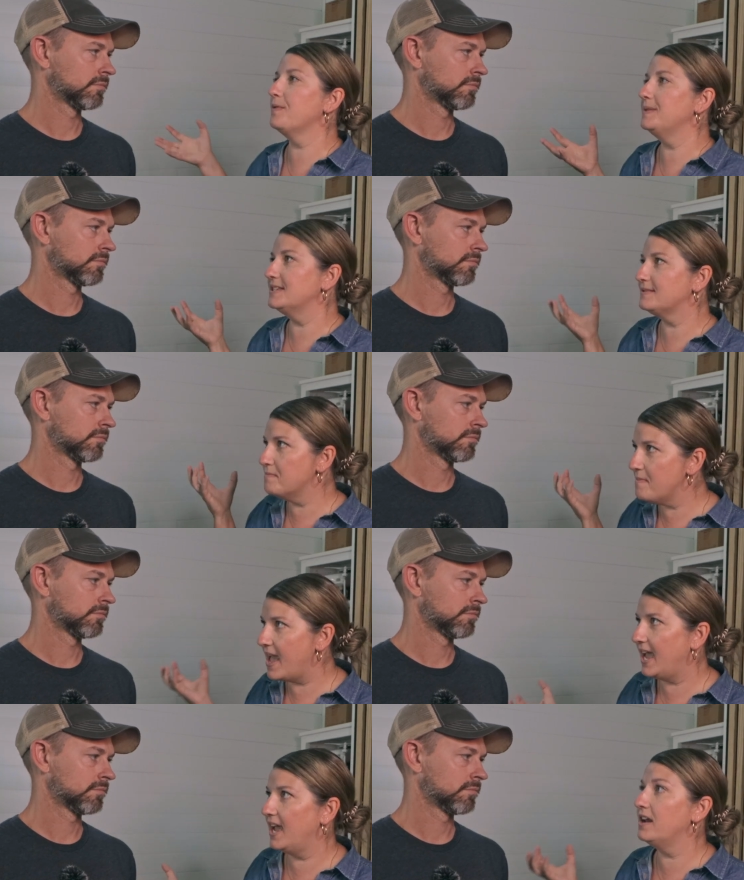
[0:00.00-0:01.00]
Speaker 1: from these
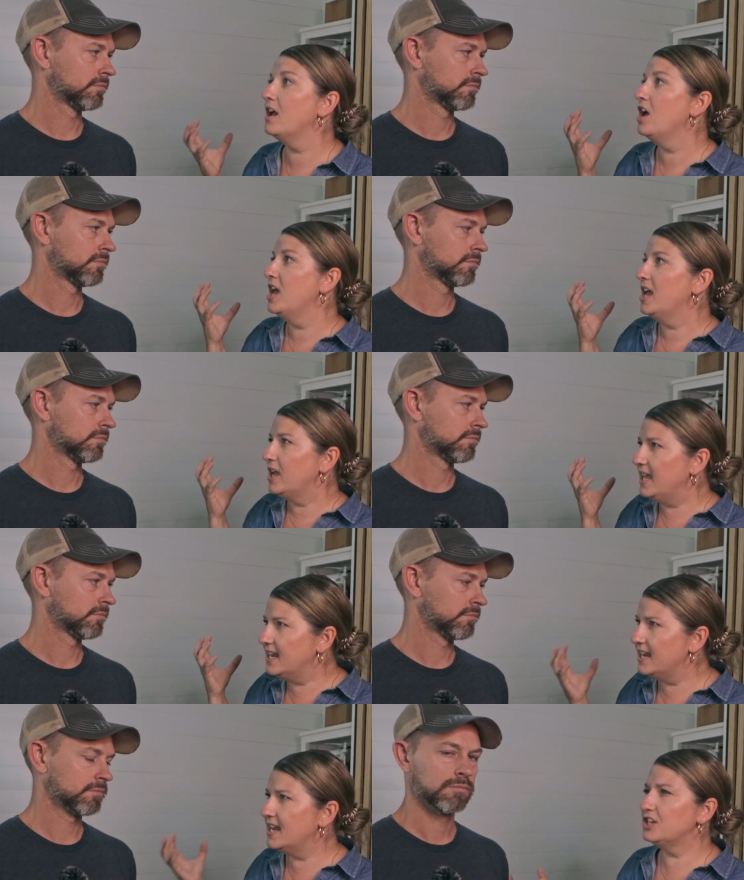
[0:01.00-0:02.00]
main
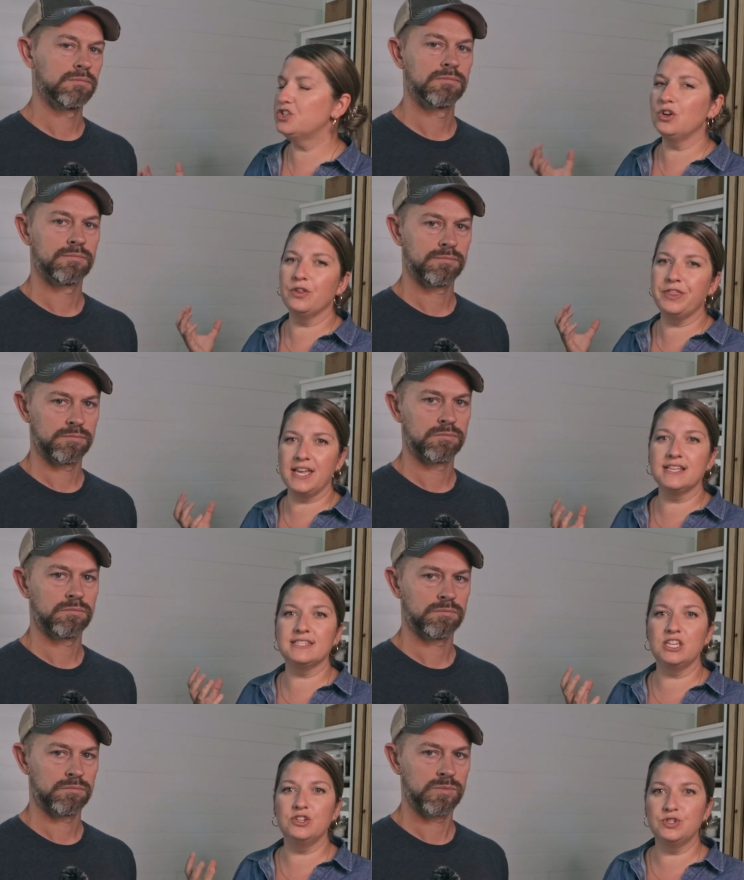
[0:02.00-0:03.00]
initial
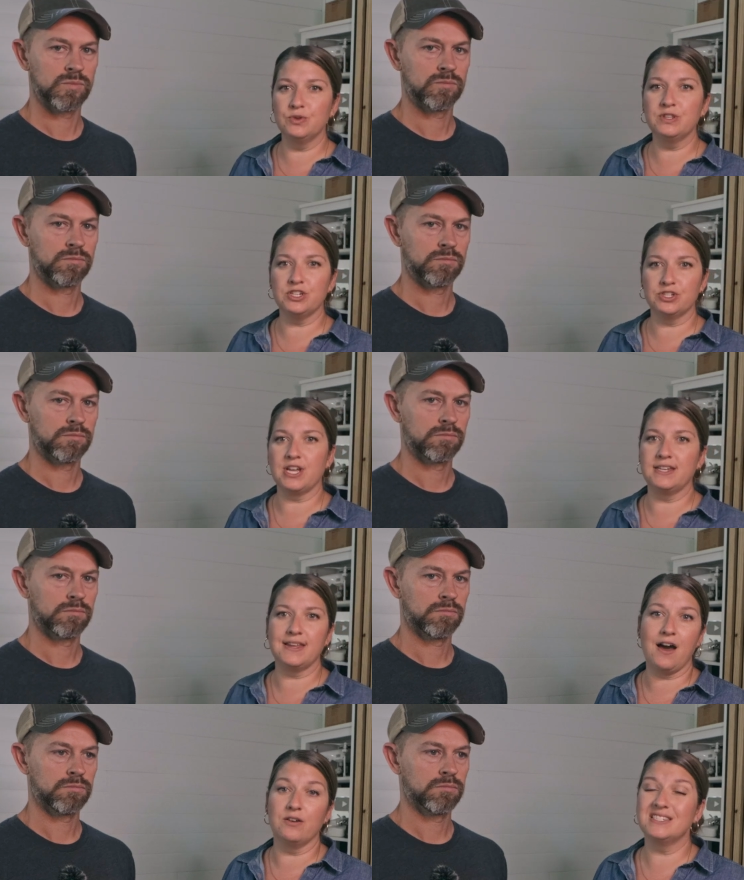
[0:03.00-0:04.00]
things that you do with your shed
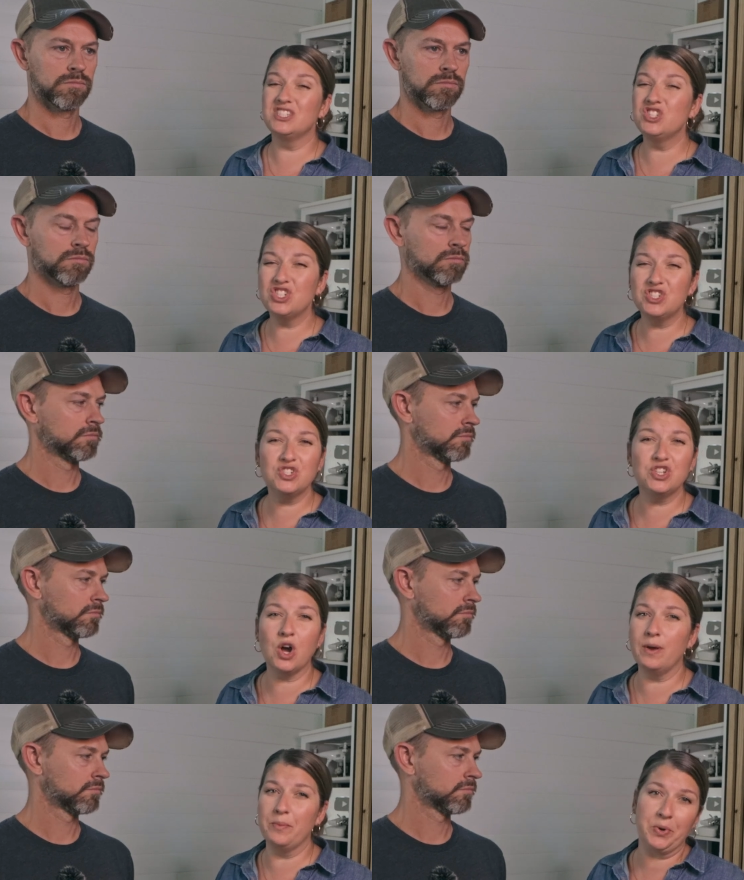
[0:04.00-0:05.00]
to house. It's just
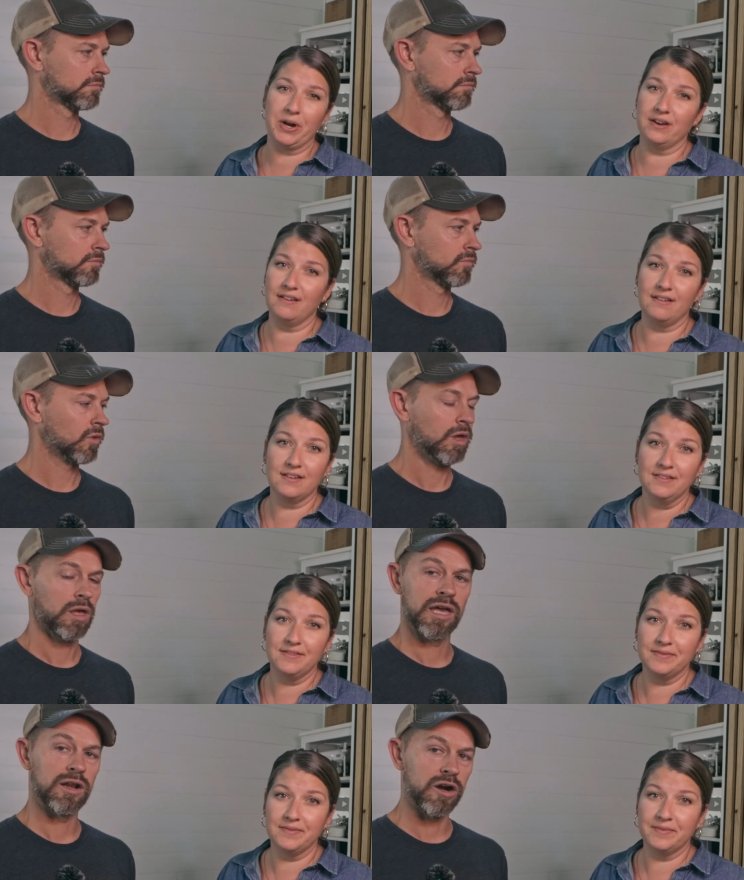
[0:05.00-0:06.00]
so important.
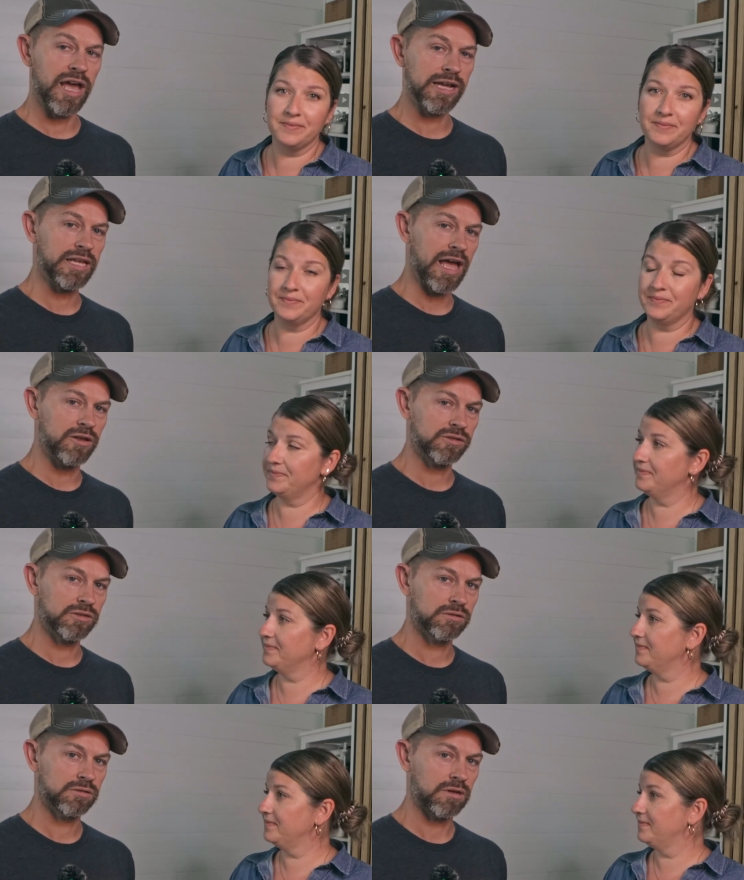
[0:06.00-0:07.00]
Speaker 2: In our next
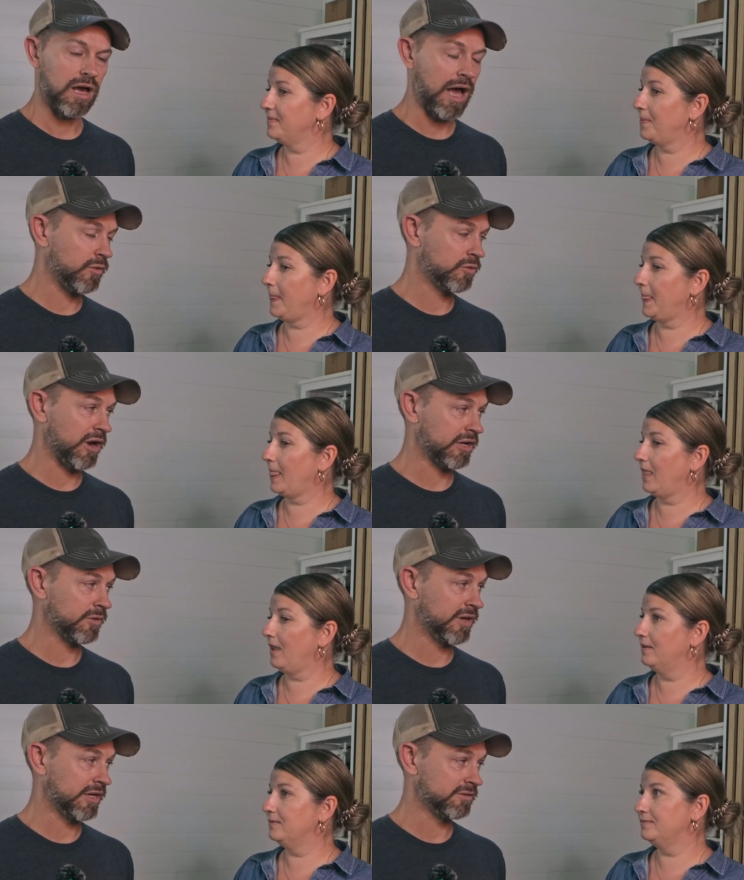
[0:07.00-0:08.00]
house, I would
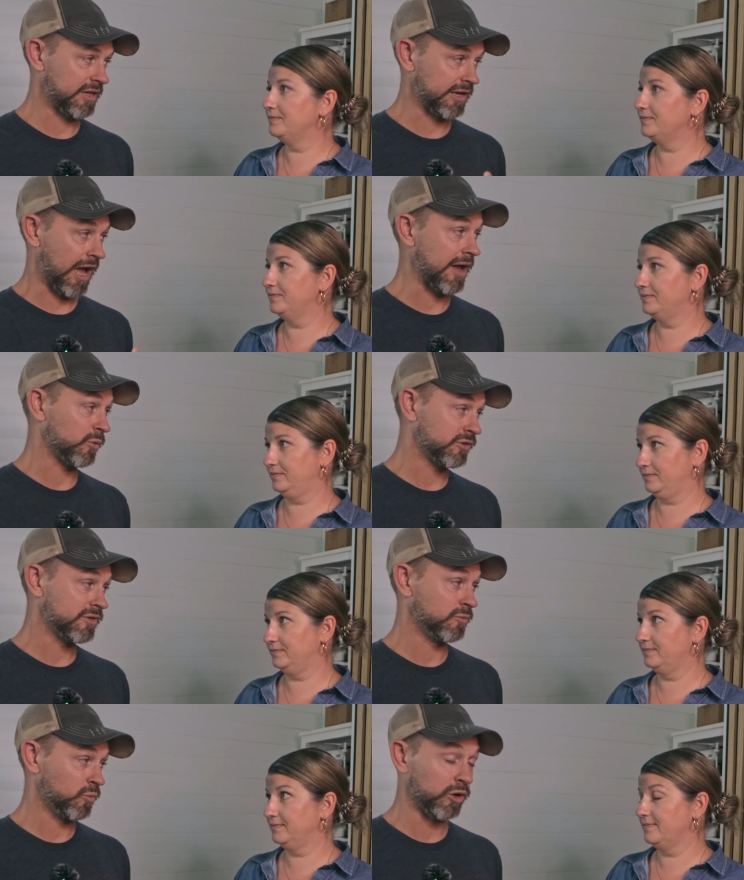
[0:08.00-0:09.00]
recommend, like I would,
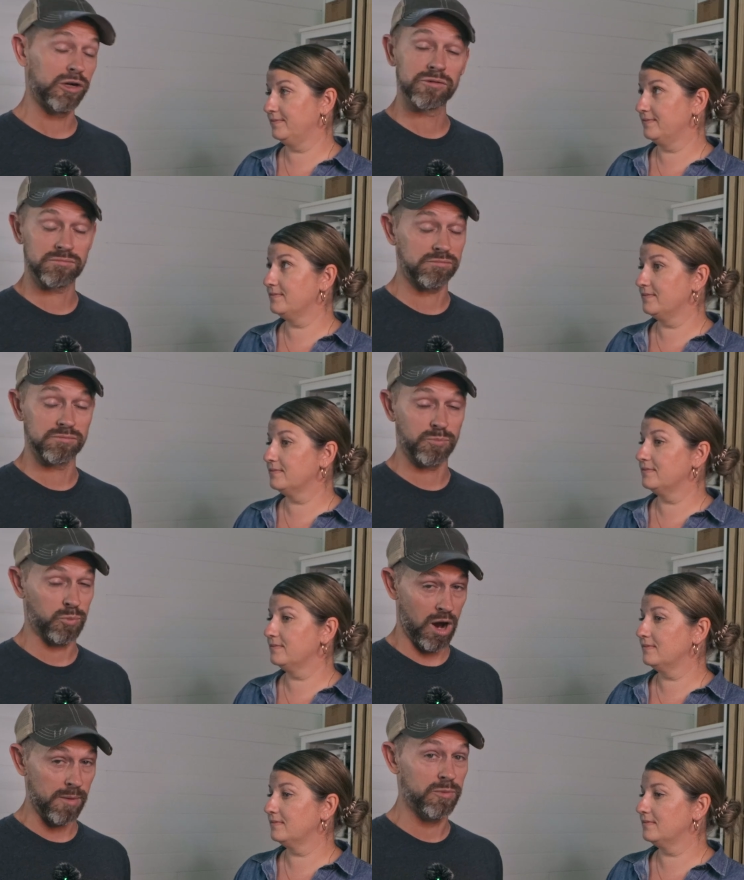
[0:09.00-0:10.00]
we're
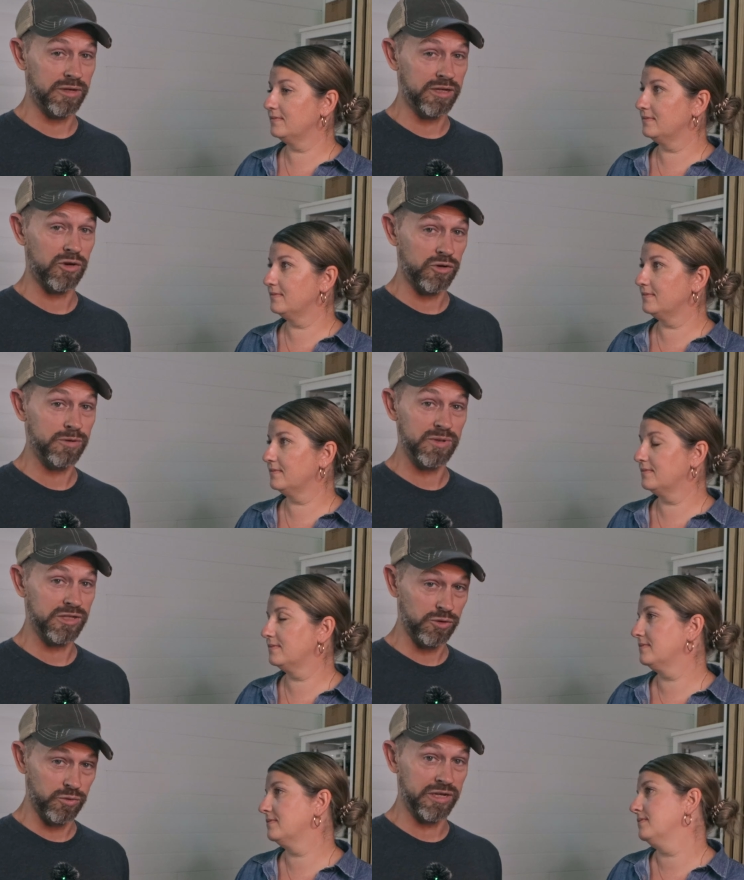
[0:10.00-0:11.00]
probably going to
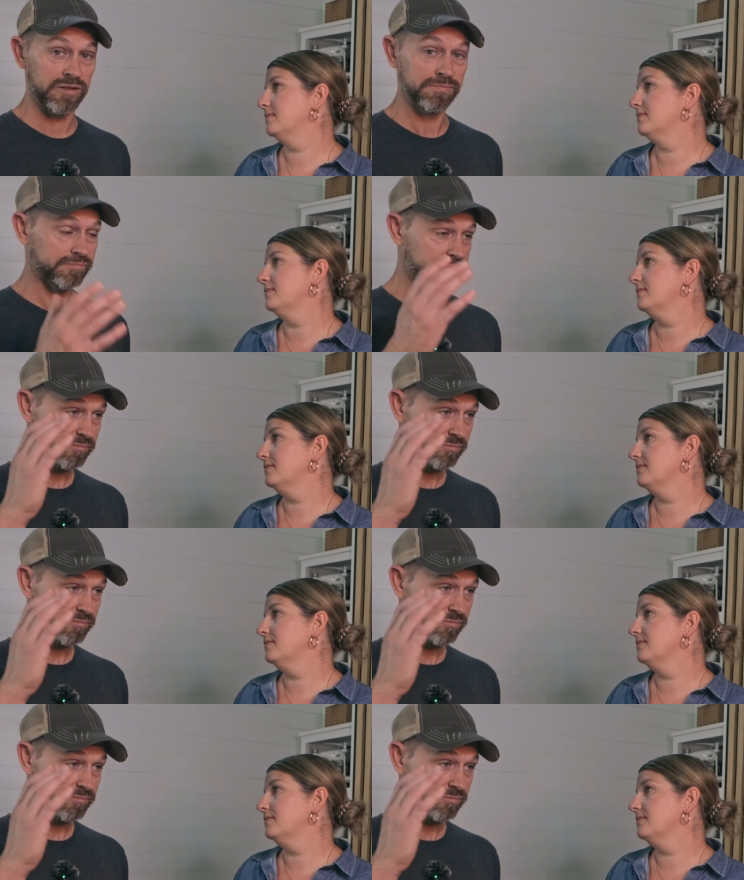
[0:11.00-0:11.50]
be doing